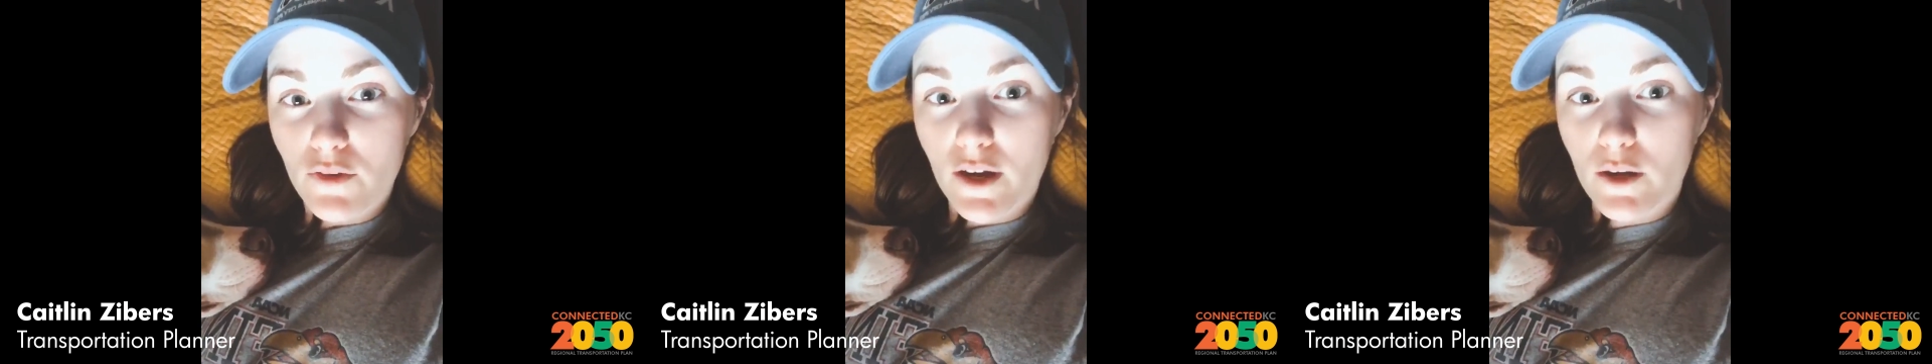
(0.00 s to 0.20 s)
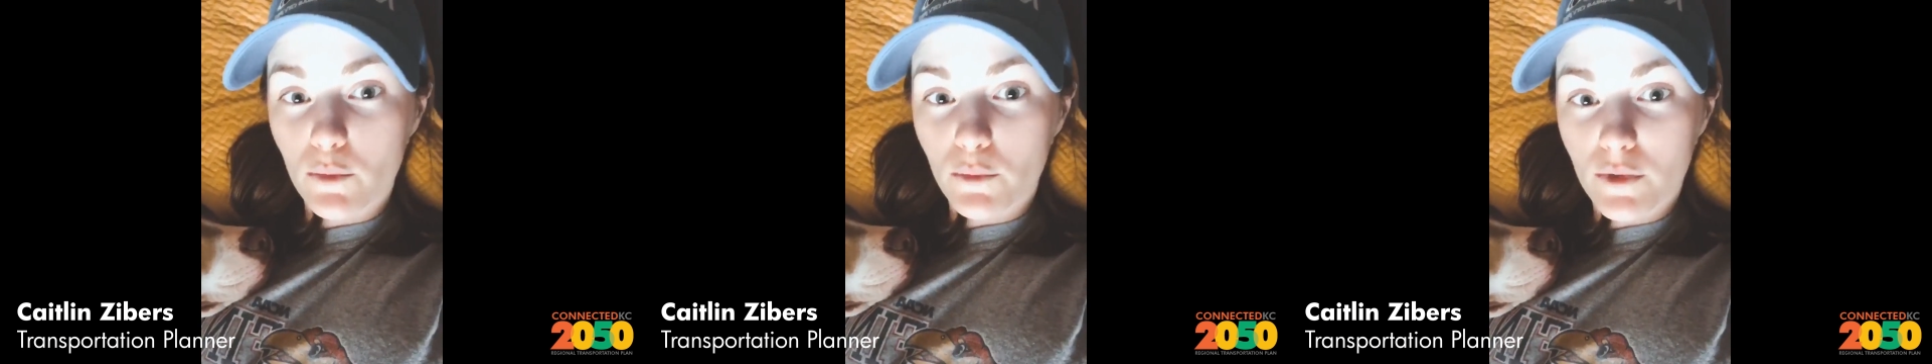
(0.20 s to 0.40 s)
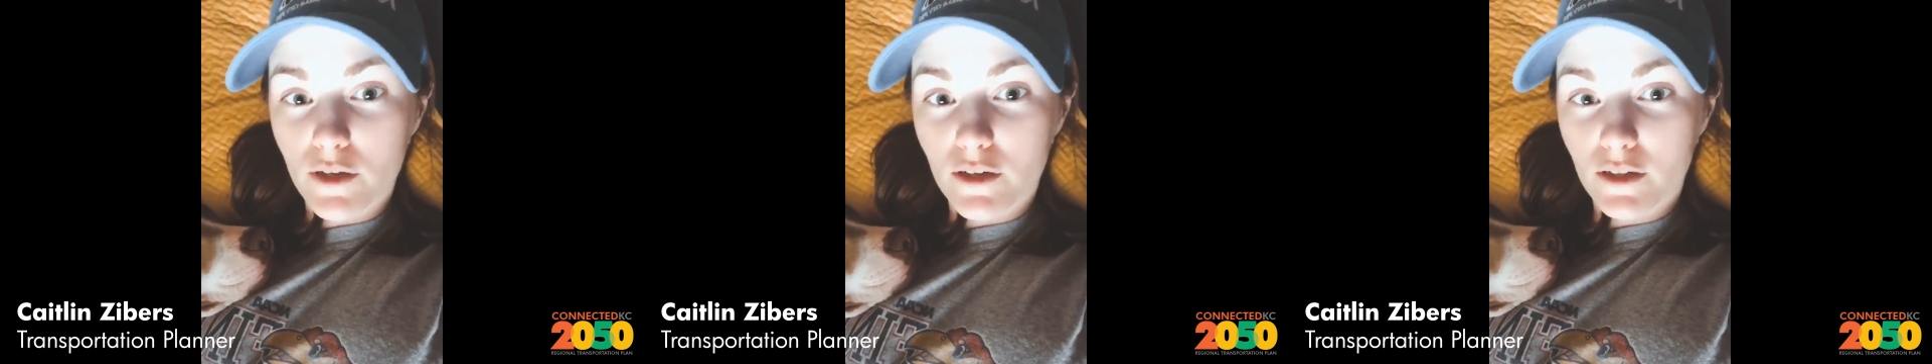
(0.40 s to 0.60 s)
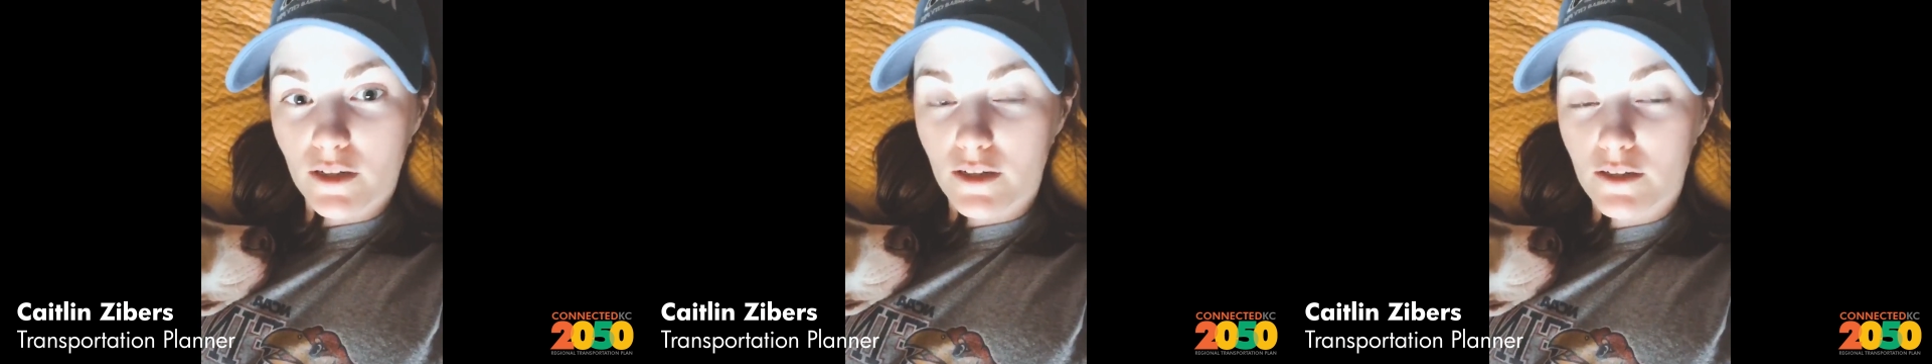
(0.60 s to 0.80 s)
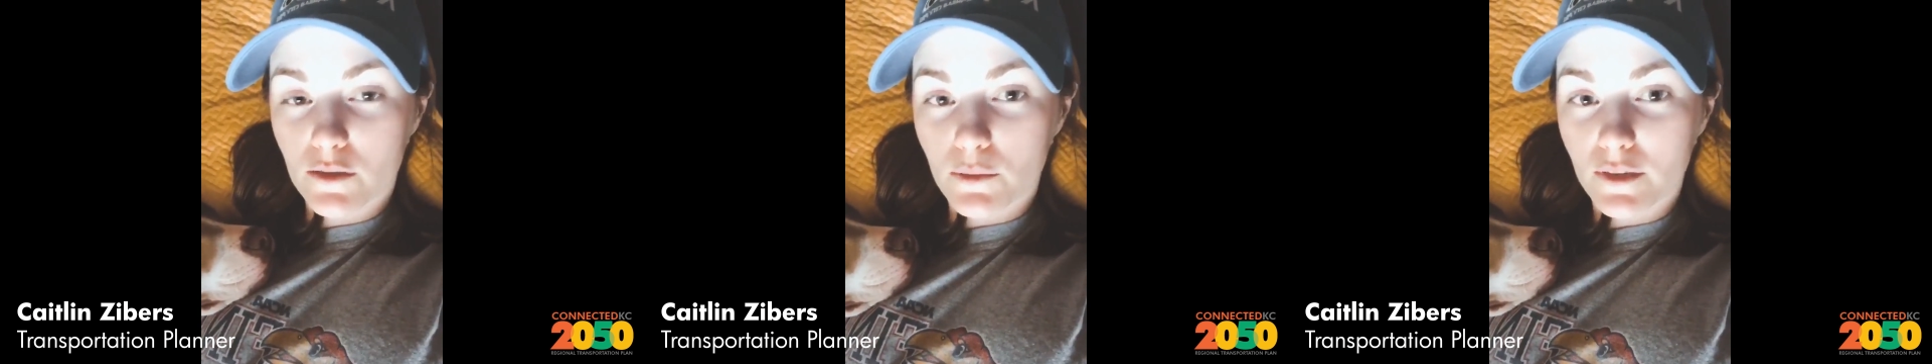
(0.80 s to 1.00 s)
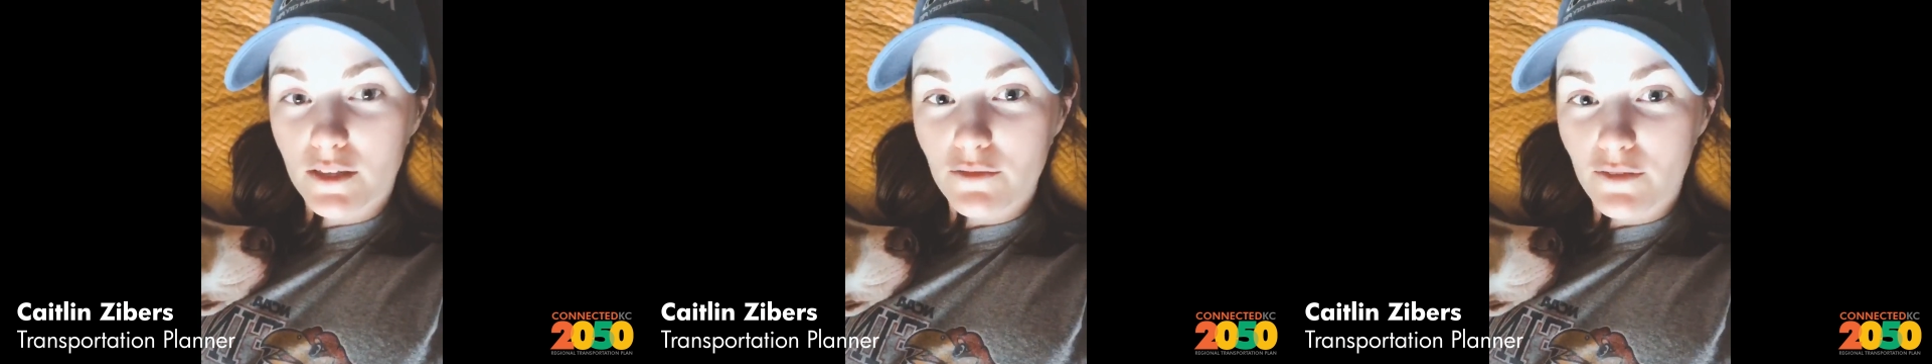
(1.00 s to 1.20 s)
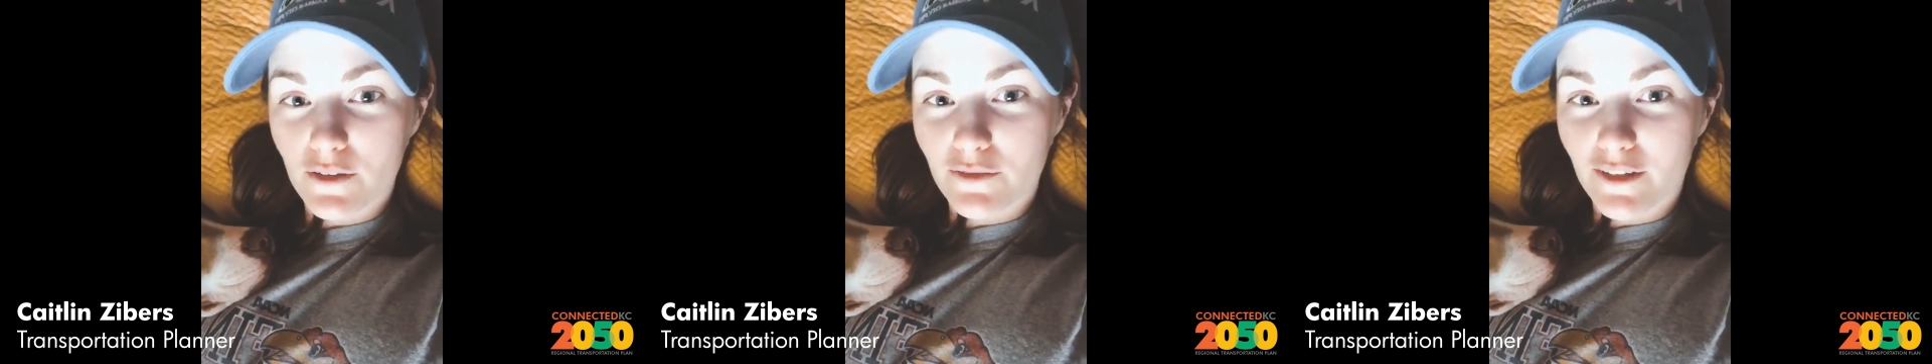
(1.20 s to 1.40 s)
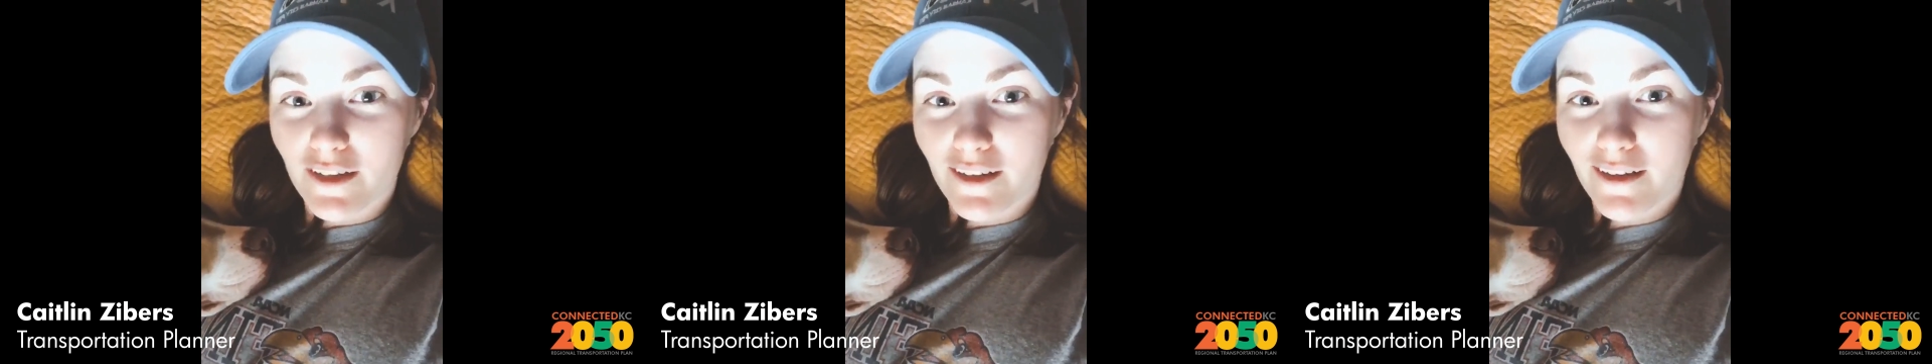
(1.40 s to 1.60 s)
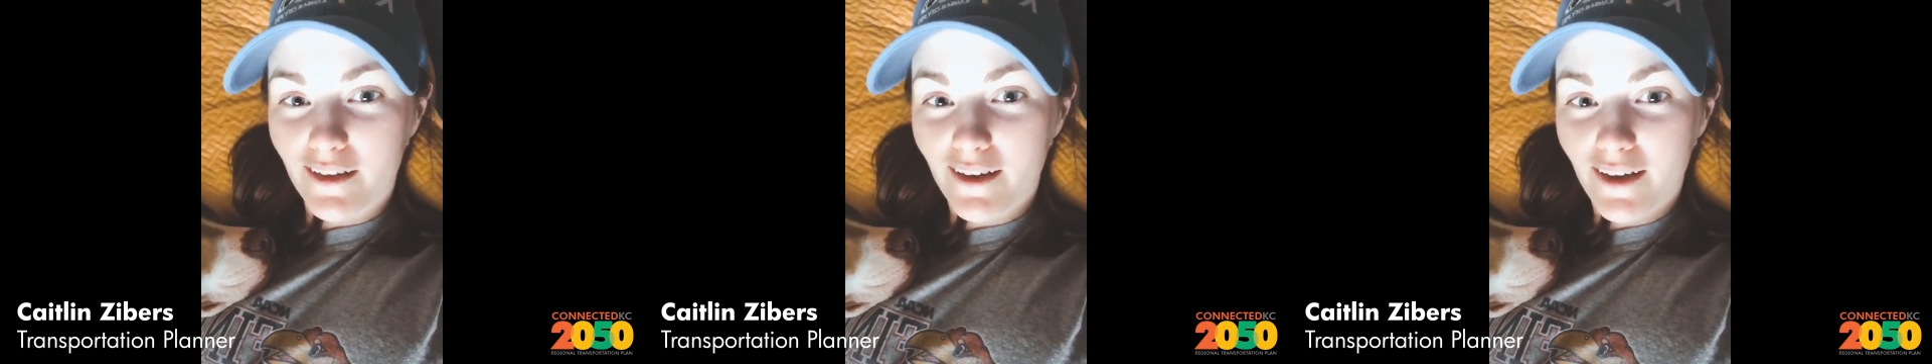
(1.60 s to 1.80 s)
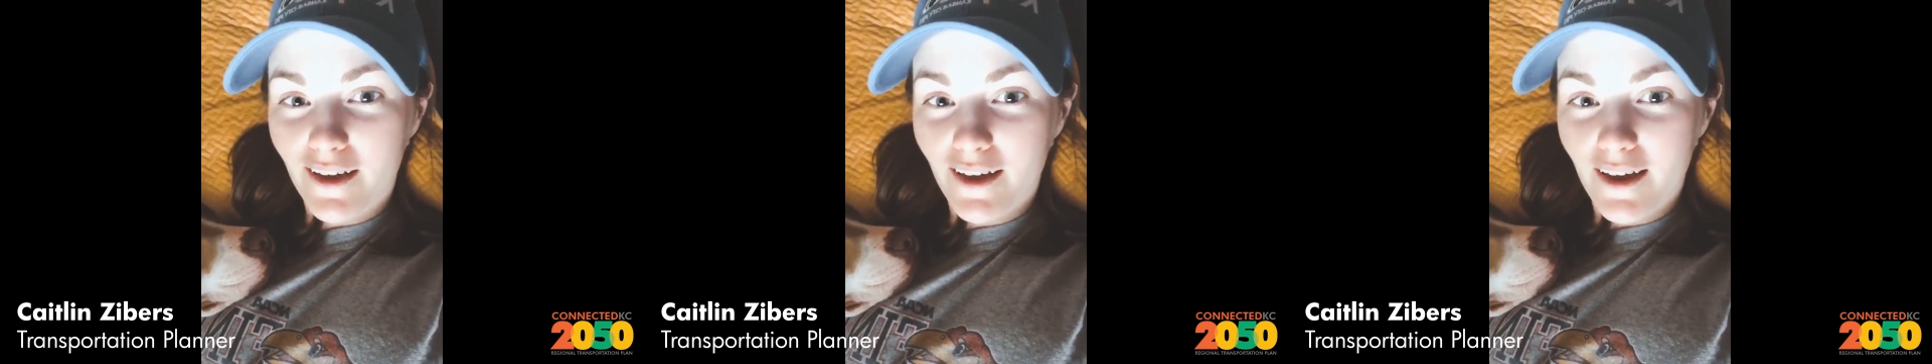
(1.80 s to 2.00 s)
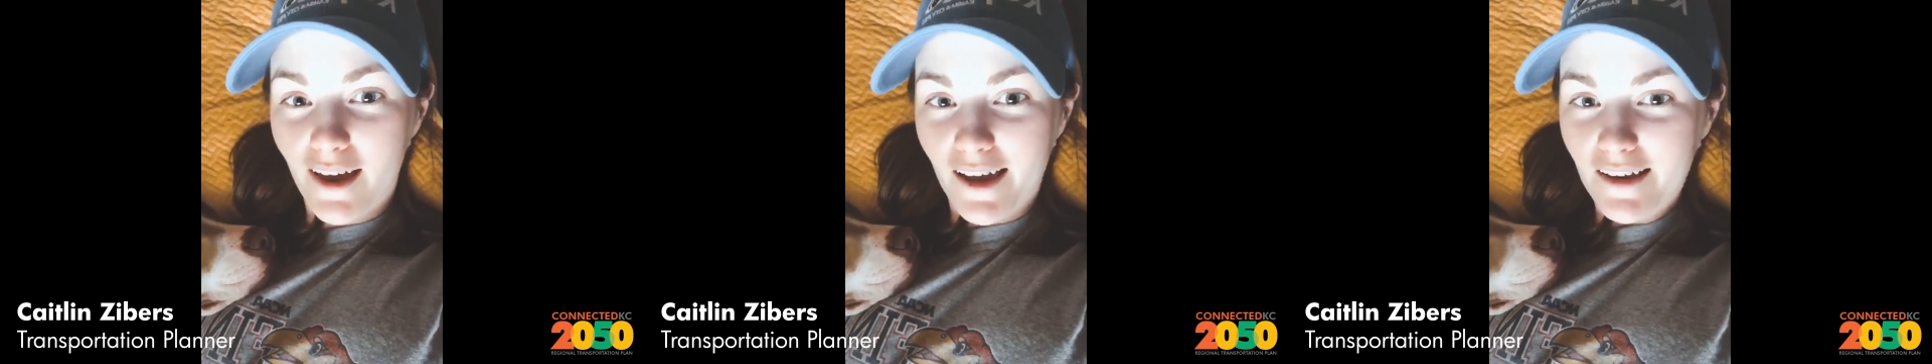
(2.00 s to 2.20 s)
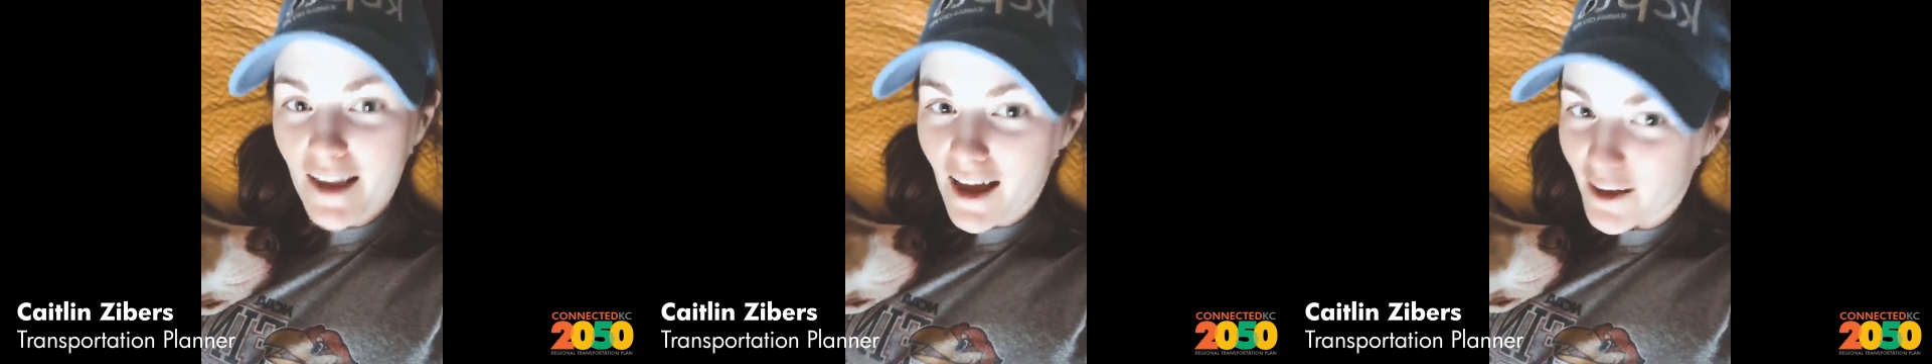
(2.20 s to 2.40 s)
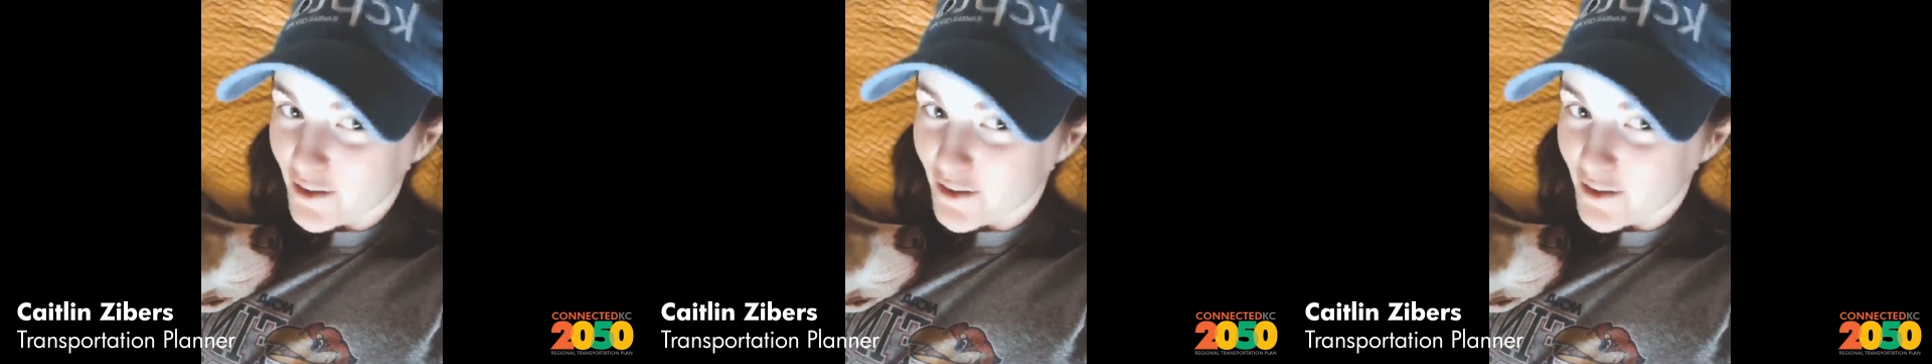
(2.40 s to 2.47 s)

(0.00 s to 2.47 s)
and work in 2050 and how